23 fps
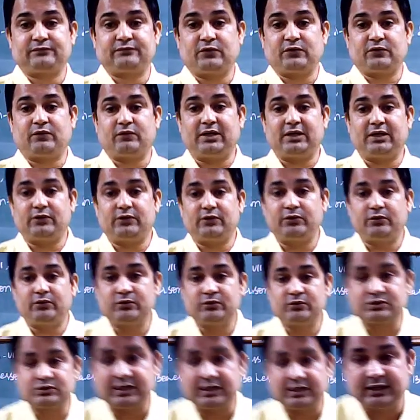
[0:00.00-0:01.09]
What do you
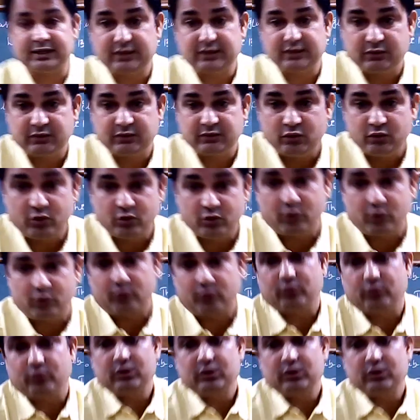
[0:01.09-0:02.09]
say? No.